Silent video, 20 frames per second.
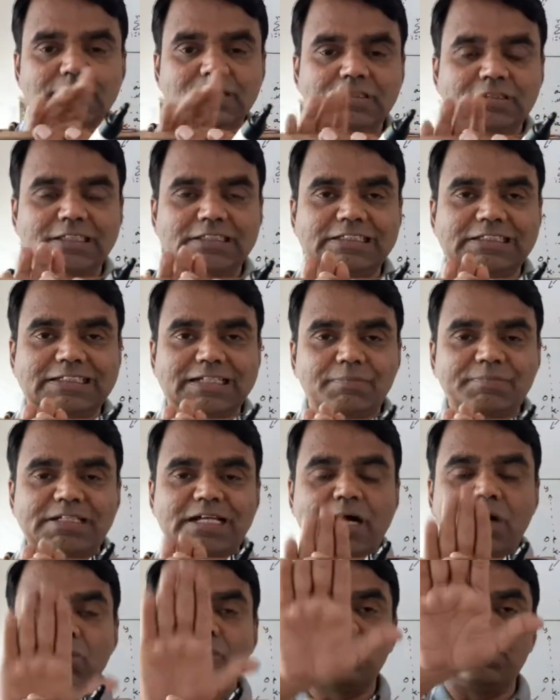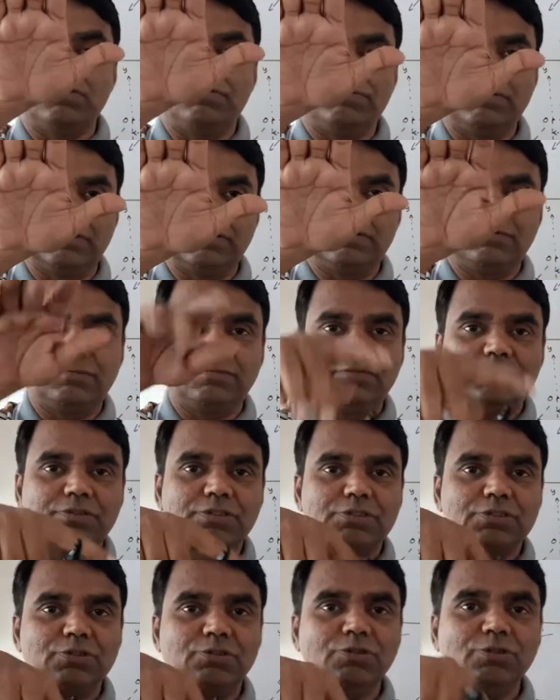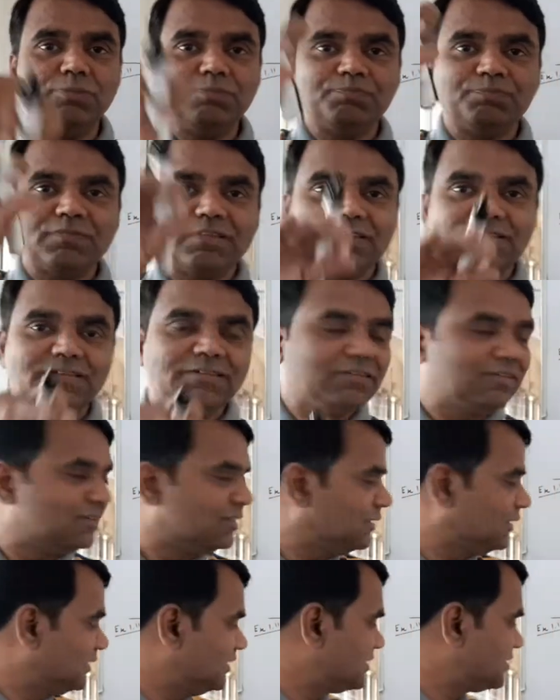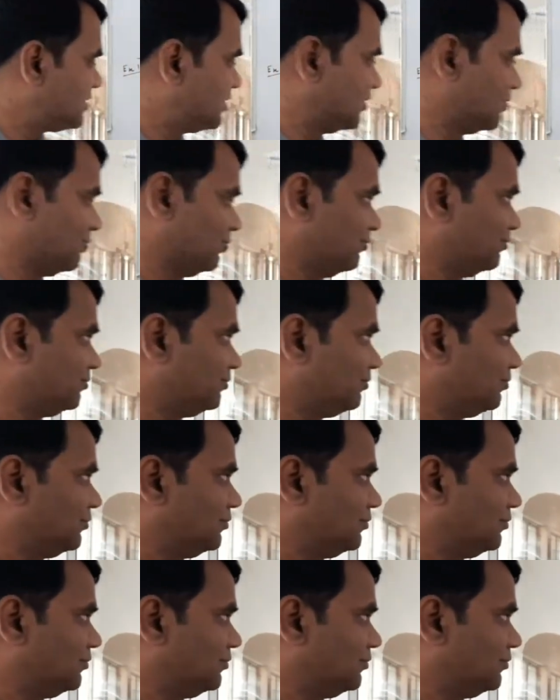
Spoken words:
Nothing coming out of it. So it is 0.